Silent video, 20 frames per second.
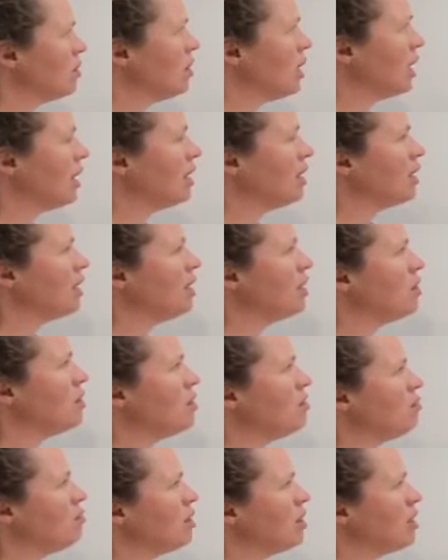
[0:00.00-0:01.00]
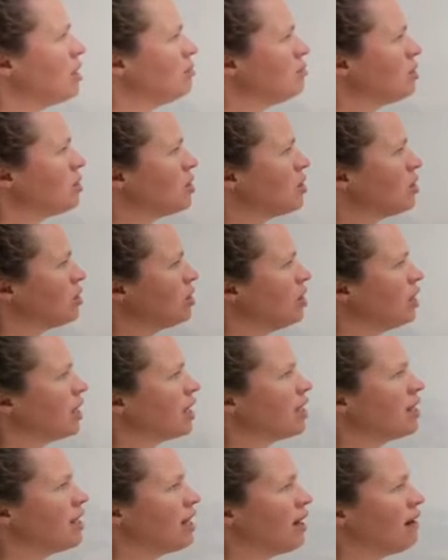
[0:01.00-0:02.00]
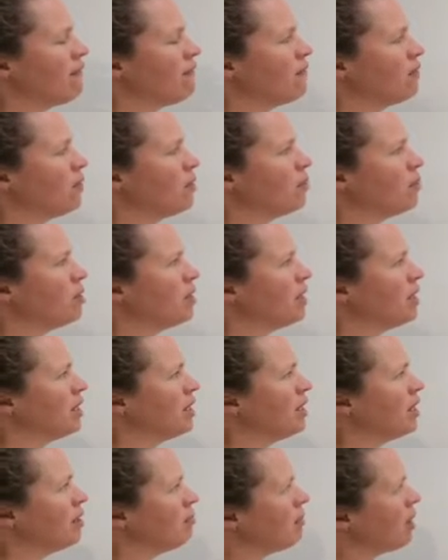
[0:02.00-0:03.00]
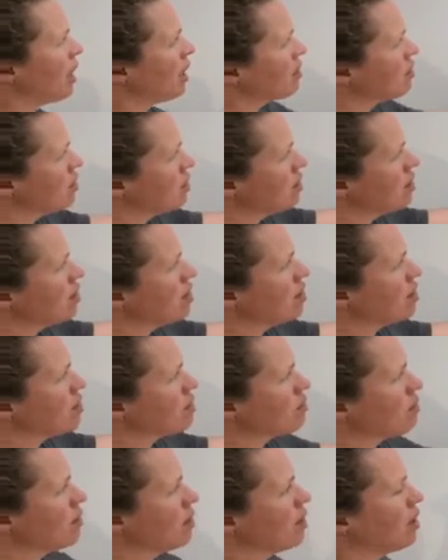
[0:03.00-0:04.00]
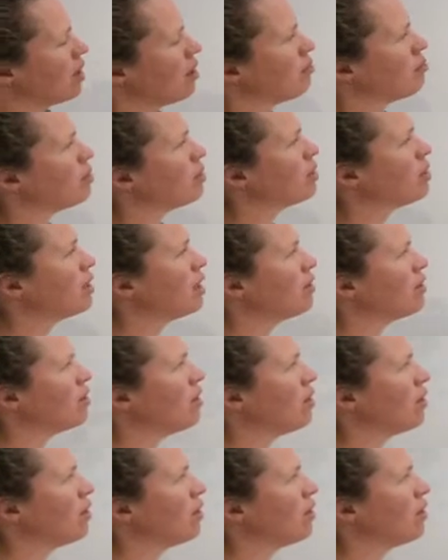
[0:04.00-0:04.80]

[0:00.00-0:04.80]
I need to be able to look at that formula and match it to this one and pull out